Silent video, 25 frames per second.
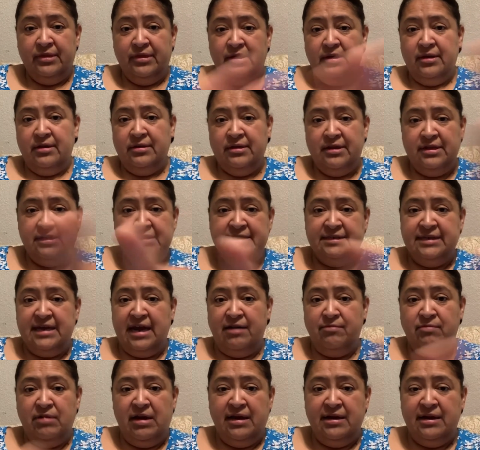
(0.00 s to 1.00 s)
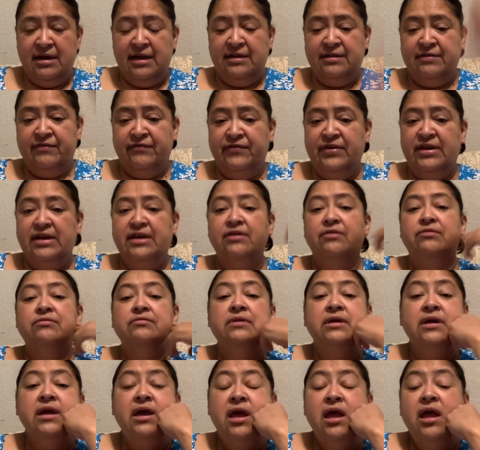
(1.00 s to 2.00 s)
this timeline on the video.
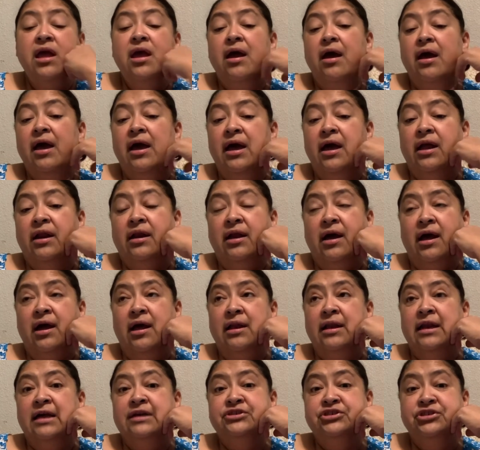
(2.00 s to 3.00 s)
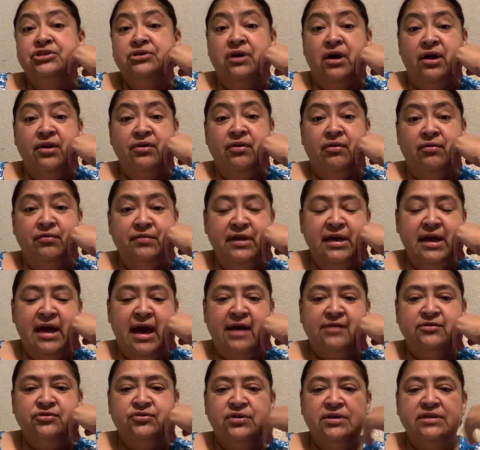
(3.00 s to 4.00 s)
And I'll let you all know the
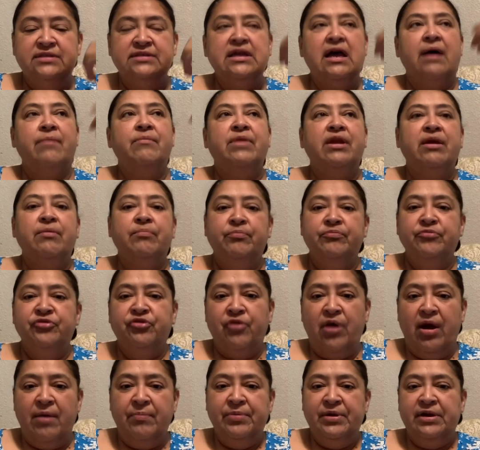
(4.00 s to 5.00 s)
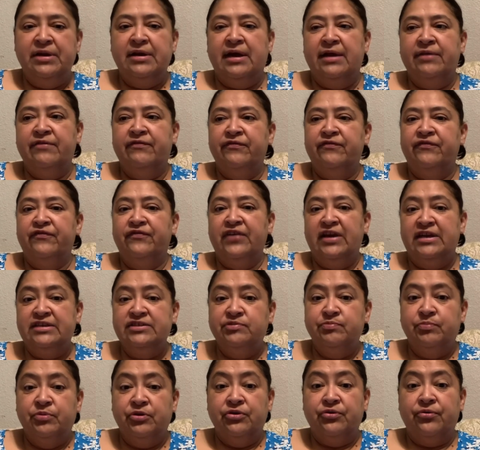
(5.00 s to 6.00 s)
address. I'm going to drop it on
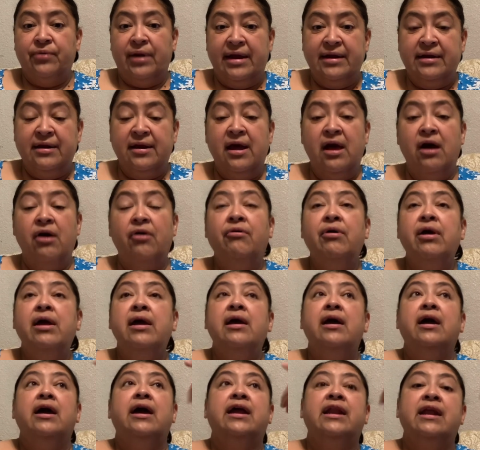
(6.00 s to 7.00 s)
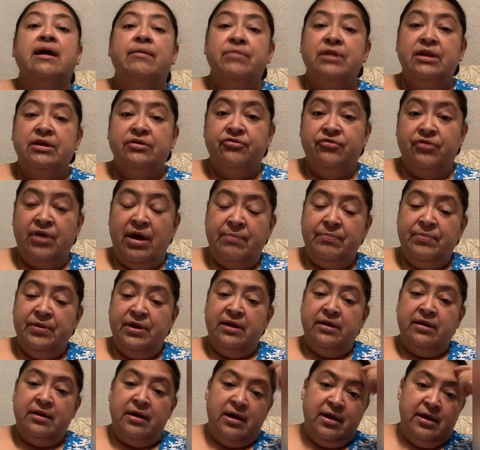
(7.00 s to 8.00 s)
Facebook right now. And I'm going to drop
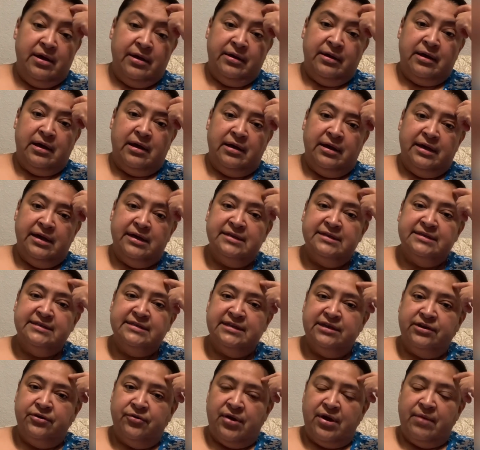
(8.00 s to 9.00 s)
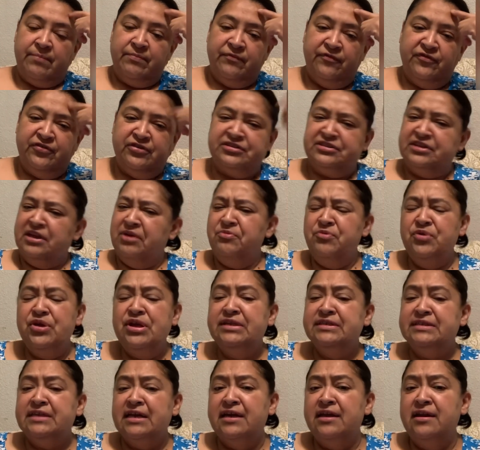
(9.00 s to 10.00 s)
it on Instagram. For some
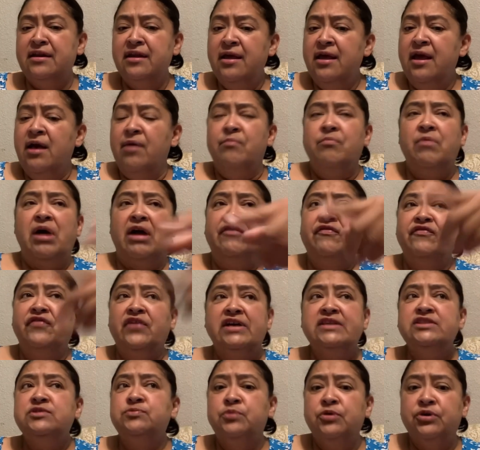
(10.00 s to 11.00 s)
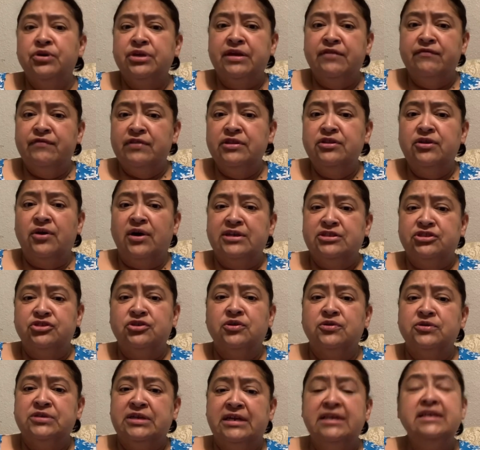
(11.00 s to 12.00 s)
reason, my Facebook, even though I
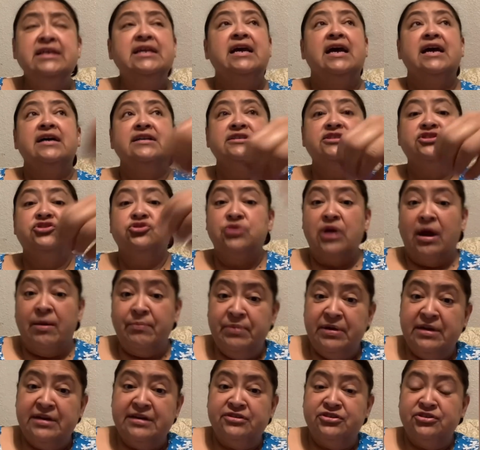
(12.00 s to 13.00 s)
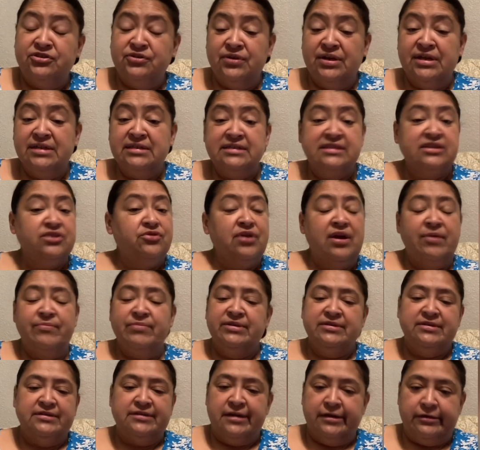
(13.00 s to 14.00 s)
told it, yes, drop it into Instagram,
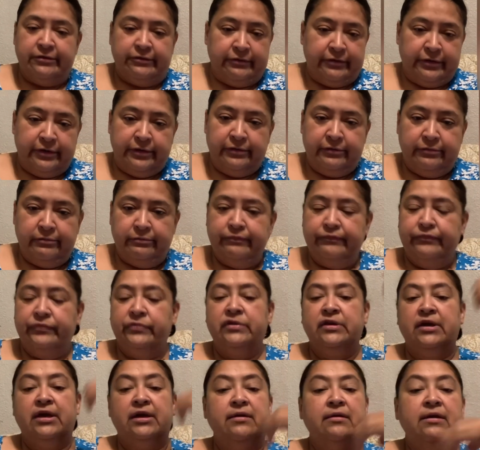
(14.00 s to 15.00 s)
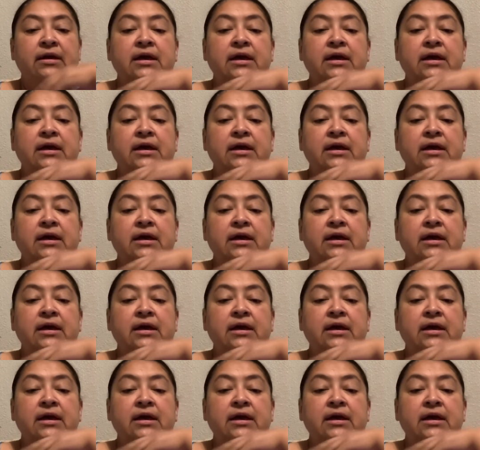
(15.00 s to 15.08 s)
it's not doing it. Okay?